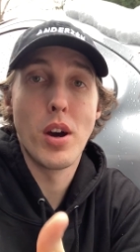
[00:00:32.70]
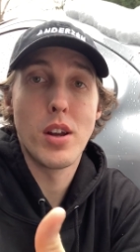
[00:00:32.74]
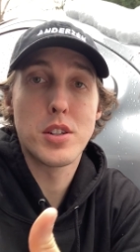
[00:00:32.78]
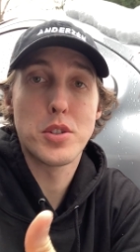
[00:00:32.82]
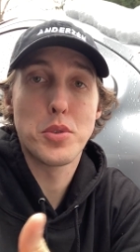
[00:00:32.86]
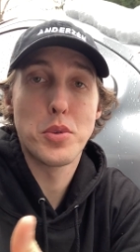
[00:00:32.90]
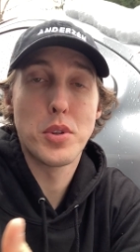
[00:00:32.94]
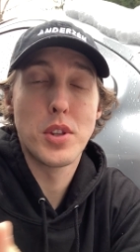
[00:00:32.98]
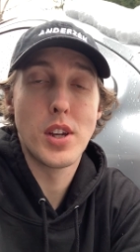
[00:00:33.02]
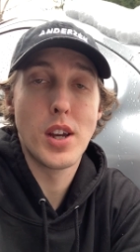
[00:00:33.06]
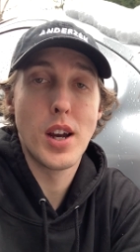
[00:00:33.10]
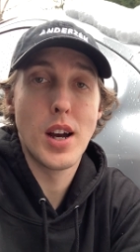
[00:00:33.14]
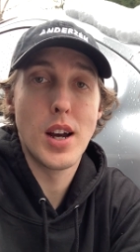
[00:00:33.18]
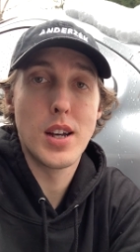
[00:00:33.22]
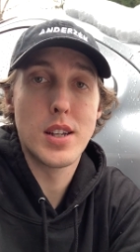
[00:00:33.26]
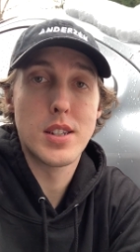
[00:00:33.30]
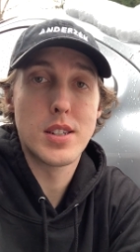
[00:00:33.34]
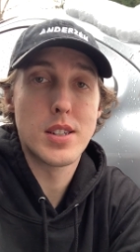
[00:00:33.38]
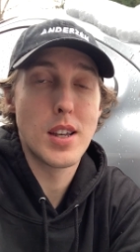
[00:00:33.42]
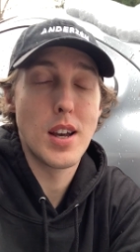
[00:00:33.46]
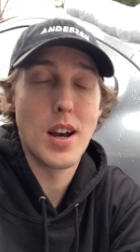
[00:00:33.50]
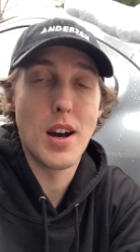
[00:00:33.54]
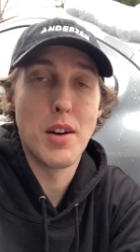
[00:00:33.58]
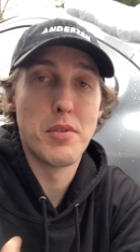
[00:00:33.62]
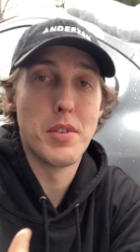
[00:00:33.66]
with you
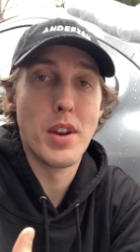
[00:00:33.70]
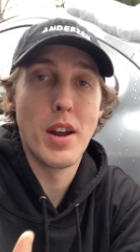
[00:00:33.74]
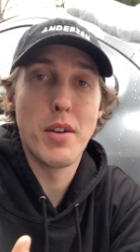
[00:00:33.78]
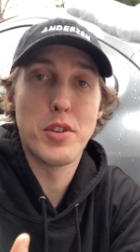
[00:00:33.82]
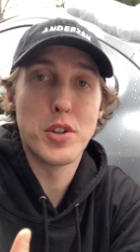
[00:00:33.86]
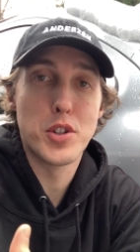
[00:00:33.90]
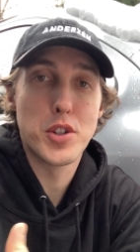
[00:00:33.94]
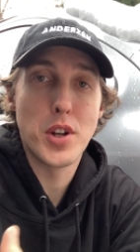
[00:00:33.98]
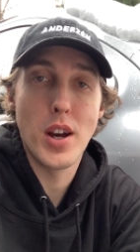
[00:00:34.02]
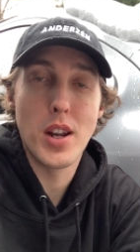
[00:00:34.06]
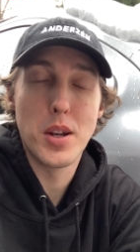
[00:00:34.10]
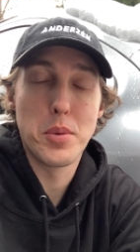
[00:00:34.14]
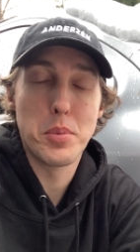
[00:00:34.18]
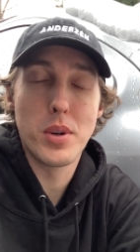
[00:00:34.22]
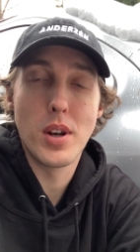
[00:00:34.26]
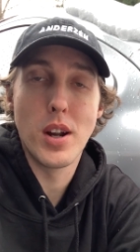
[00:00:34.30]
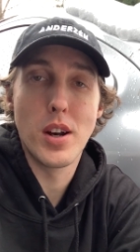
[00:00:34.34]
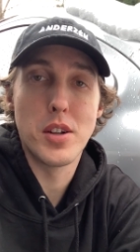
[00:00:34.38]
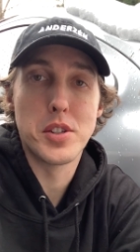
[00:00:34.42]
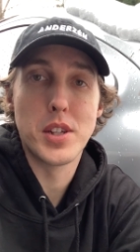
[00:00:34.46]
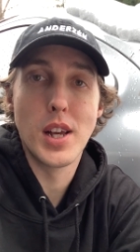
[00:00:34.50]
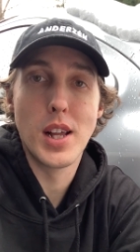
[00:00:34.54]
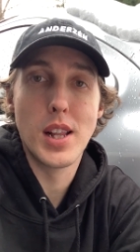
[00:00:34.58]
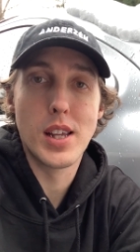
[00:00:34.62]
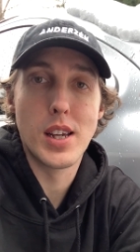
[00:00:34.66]
guys, I've never tried to put
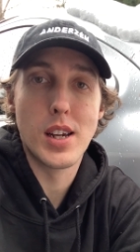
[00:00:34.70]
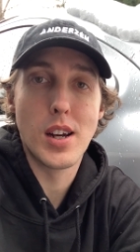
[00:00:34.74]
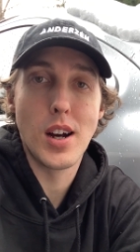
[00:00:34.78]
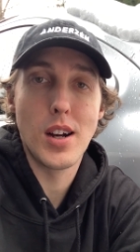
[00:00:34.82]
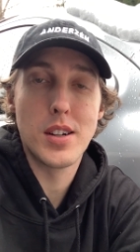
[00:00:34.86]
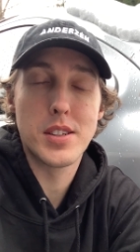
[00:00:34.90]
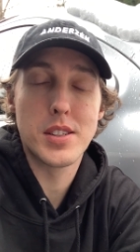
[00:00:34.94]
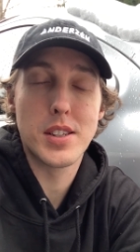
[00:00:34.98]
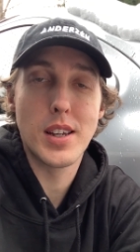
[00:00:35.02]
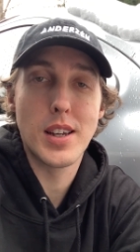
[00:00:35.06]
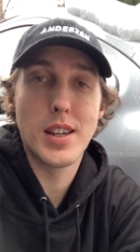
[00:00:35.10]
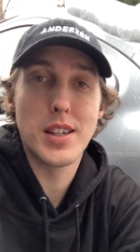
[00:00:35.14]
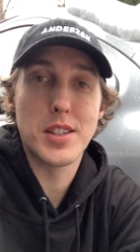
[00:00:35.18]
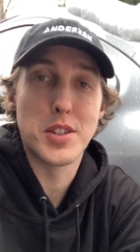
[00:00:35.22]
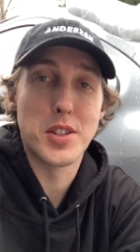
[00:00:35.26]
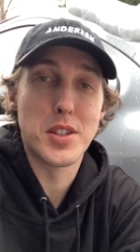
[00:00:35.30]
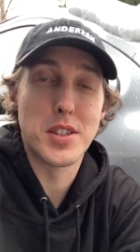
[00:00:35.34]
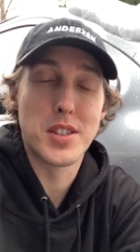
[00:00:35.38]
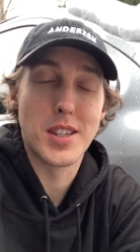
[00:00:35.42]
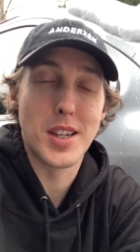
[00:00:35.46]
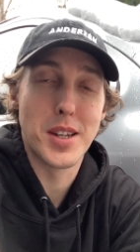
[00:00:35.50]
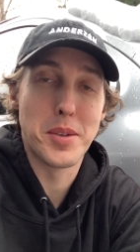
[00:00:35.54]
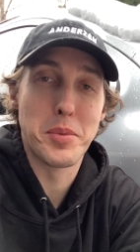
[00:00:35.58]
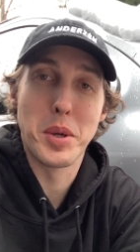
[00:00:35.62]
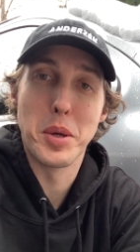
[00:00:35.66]
out daily content, so
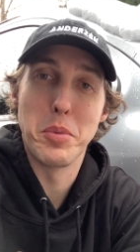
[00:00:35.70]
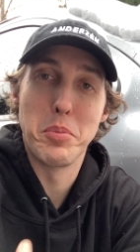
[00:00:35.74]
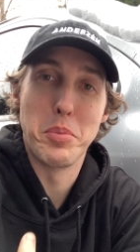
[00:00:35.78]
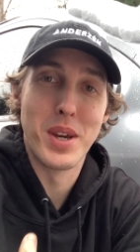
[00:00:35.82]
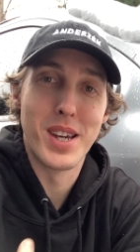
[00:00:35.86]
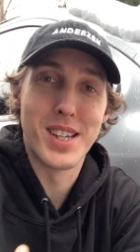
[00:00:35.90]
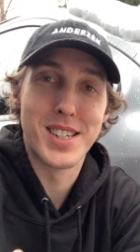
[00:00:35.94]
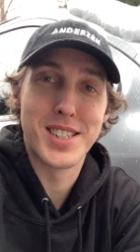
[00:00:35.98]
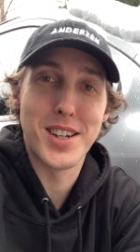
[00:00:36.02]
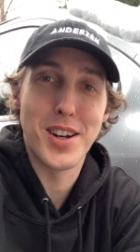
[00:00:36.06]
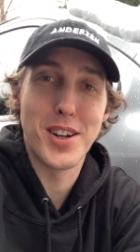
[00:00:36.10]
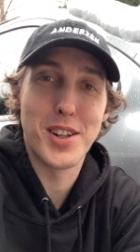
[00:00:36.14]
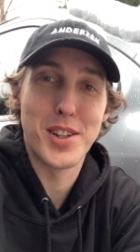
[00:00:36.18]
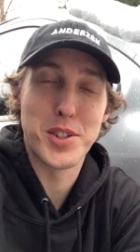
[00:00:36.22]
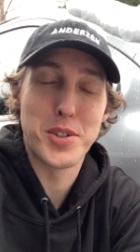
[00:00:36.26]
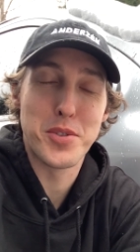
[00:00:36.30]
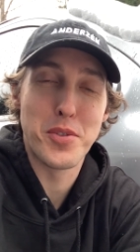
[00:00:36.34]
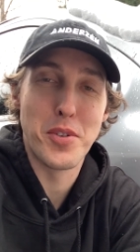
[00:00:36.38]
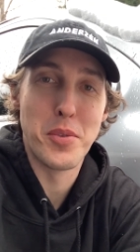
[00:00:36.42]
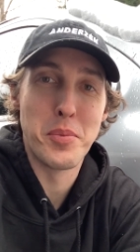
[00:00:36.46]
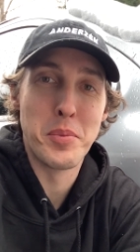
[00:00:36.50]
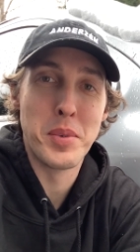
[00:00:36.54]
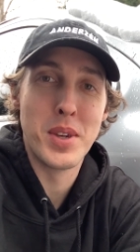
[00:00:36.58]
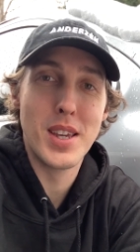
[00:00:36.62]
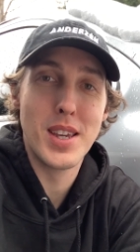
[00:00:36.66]
it's gonna be a big challenge
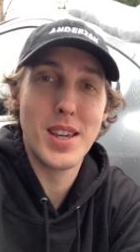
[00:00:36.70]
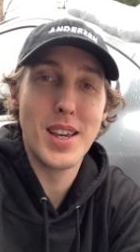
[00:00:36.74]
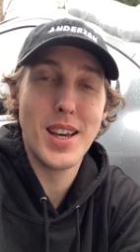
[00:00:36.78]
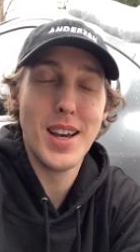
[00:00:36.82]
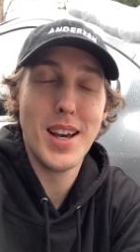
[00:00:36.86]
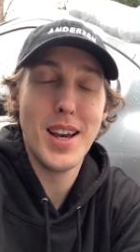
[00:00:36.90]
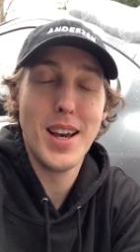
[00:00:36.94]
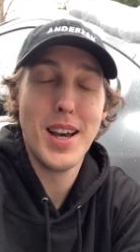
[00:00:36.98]
for me.